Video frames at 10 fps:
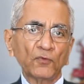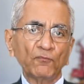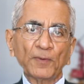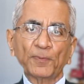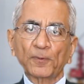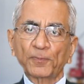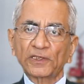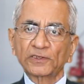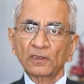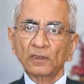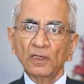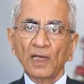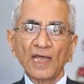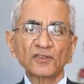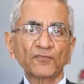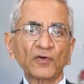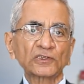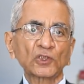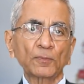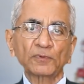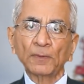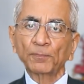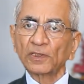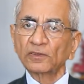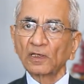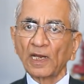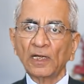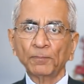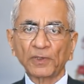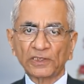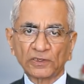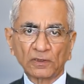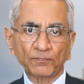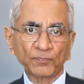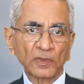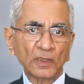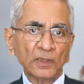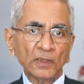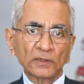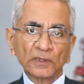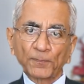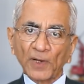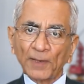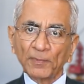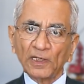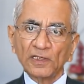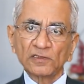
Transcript: vapor pressure as a function of temperature and pressure. The primary